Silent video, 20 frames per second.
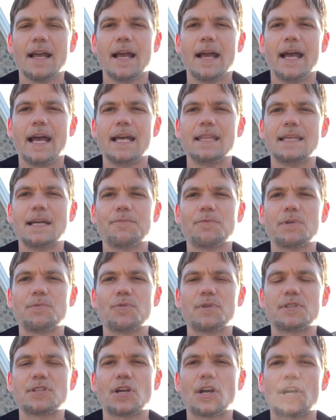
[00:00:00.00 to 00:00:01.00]
and then we
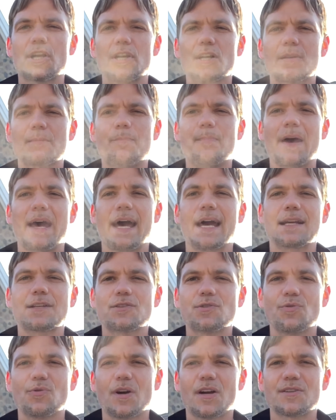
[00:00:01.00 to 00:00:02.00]
return back
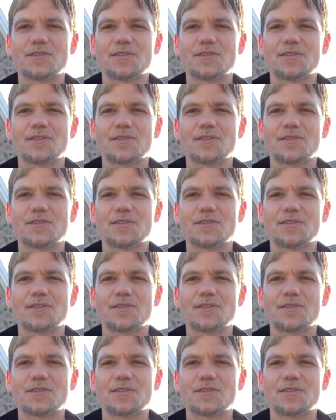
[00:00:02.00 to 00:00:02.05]
to our